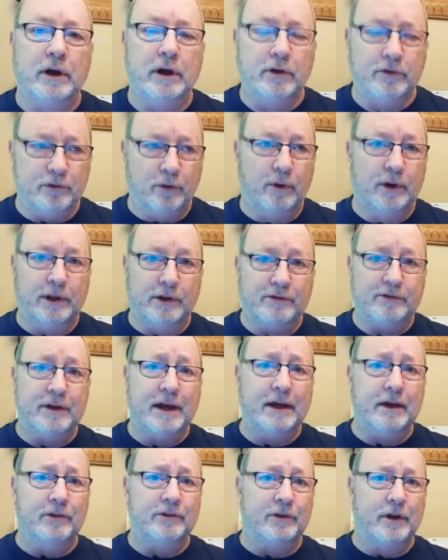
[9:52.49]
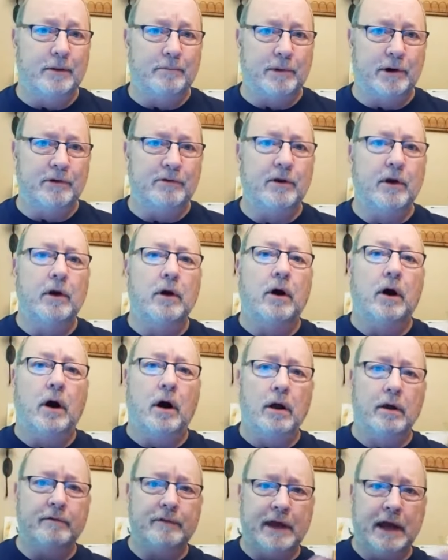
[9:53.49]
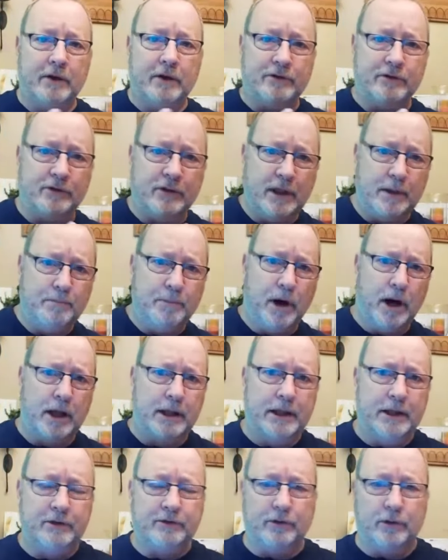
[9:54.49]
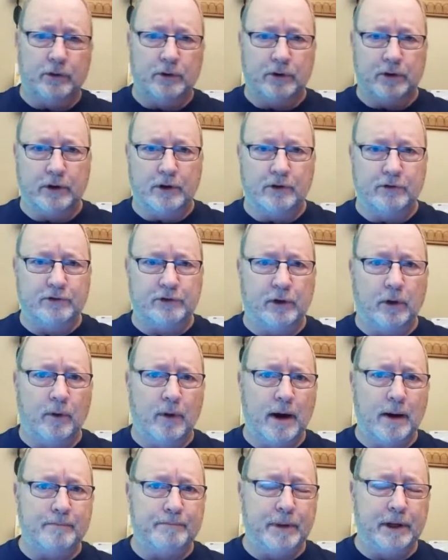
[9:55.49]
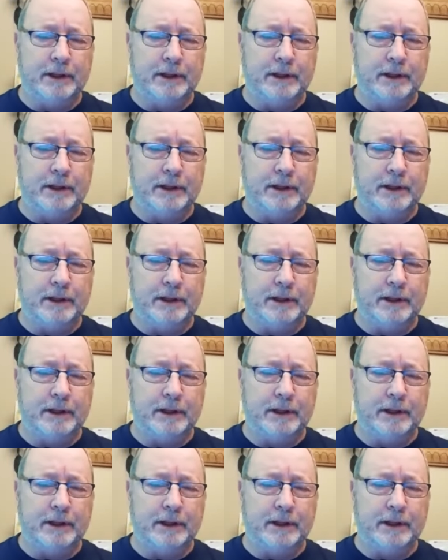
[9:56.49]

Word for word: So on the sales numbers, all of the houses they bought and they sold are going to show up,